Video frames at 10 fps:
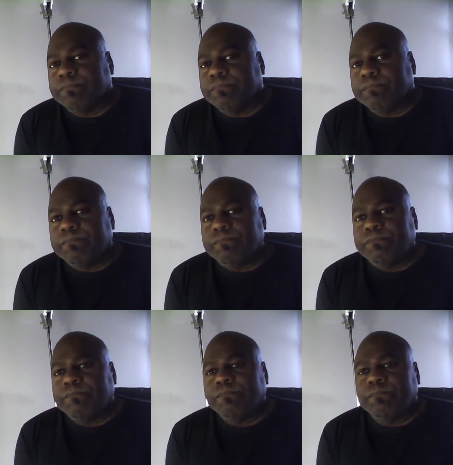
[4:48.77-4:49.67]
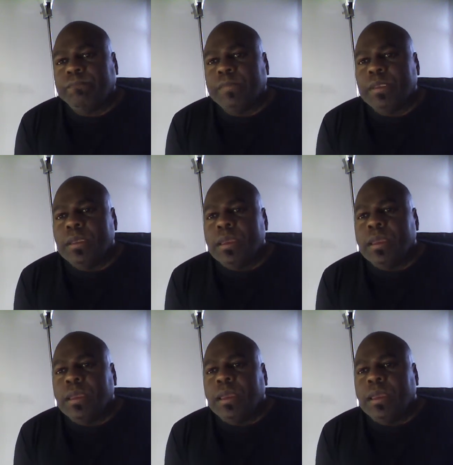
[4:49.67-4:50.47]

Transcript: [no speech]